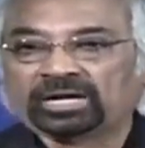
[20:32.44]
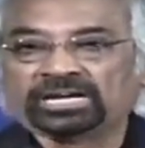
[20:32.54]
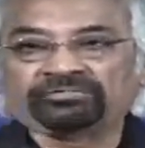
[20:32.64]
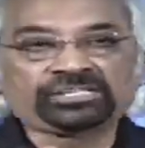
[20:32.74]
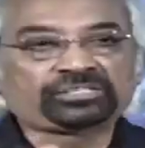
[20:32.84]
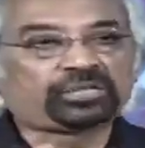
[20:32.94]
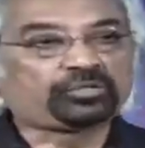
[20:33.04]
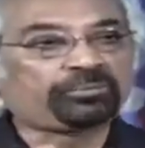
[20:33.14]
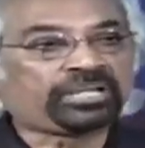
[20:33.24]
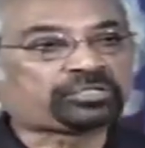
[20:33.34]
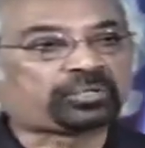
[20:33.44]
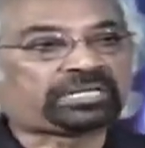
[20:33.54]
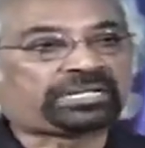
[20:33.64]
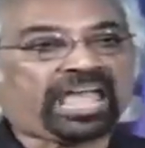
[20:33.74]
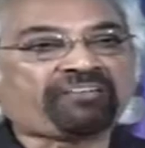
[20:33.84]
Adventure to make sure
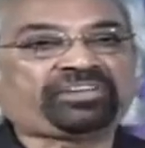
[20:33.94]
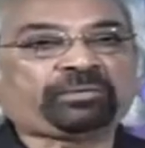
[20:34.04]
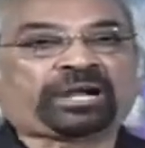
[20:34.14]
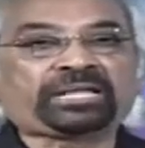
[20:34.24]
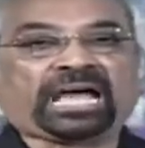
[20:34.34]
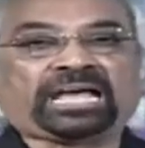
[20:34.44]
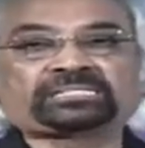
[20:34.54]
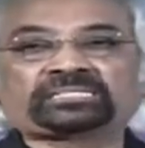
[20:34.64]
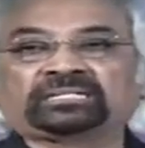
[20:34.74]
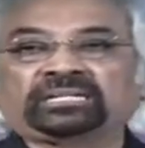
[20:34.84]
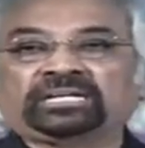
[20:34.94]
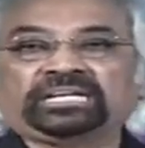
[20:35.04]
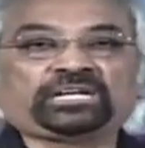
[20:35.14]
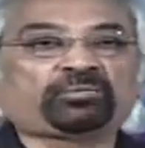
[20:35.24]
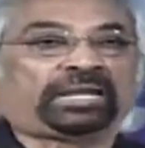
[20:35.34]
that everybody has
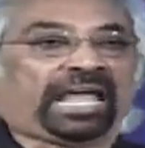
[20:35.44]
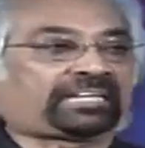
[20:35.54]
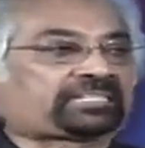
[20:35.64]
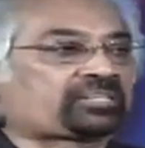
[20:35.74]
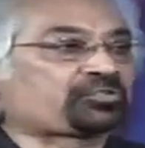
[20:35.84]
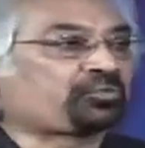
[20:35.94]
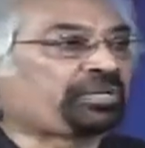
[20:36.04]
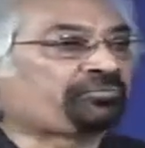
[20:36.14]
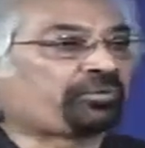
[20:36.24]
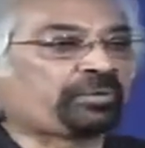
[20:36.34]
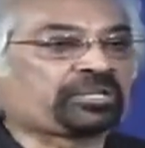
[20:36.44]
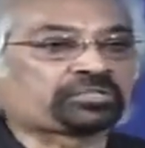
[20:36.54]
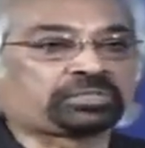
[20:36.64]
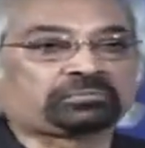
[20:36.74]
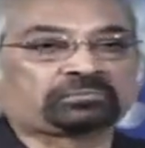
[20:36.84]
equal access to
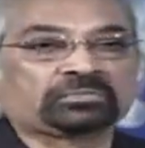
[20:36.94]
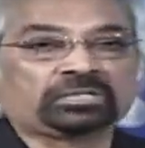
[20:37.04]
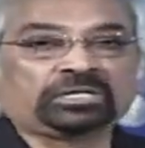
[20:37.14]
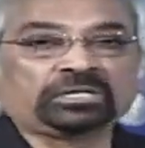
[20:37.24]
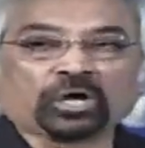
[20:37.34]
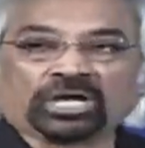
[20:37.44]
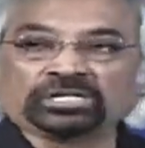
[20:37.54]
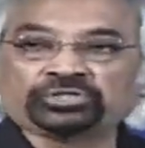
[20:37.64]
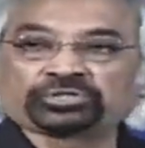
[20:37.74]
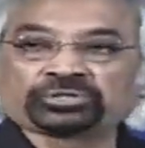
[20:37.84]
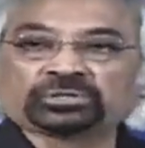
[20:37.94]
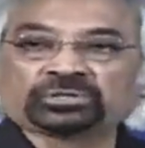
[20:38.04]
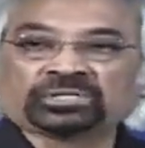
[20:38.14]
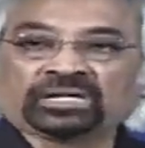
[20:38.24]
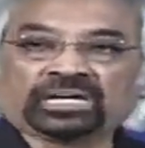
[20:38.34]
information, knowledge,
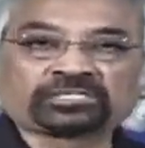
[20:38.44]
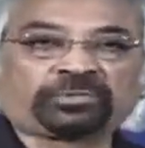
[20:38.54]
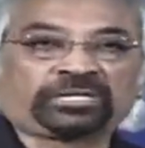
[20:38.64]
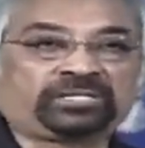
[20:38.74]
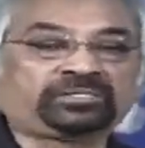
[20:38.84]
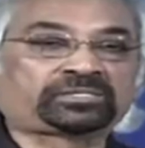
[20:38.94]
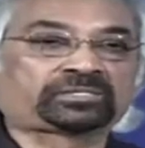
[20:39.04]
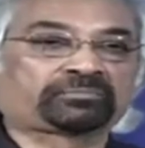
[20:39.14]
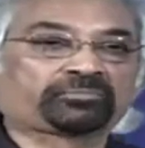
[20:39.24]
expertise.